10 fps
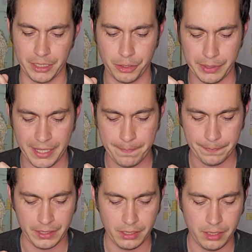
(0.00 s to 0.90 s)
3A.
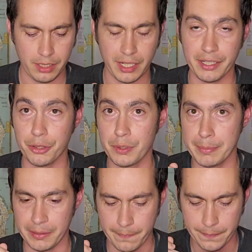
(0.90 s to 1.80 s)
All right, 3B.